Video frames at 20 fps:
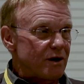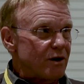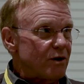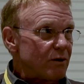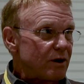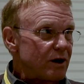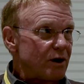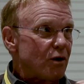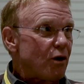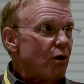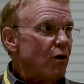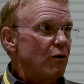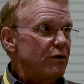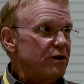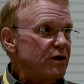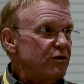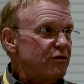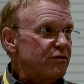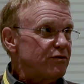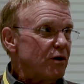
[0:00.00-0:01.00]
you know, in all
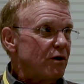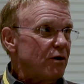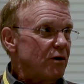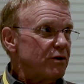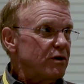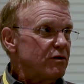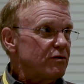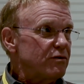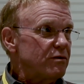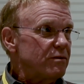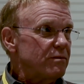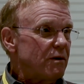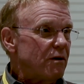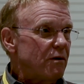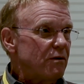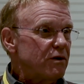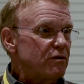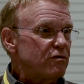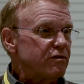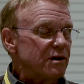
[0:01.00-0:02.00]
these
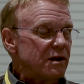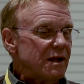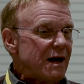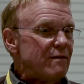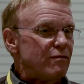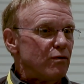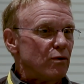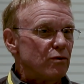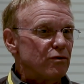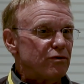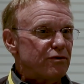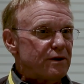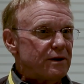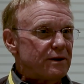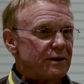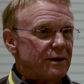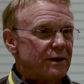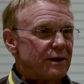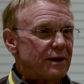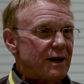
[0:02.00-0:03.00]
levels
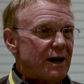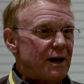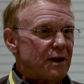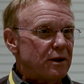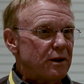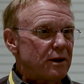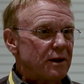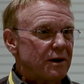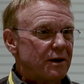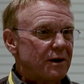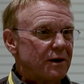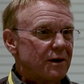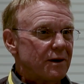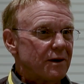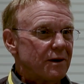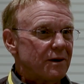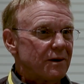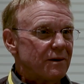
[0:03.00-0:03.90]
that I think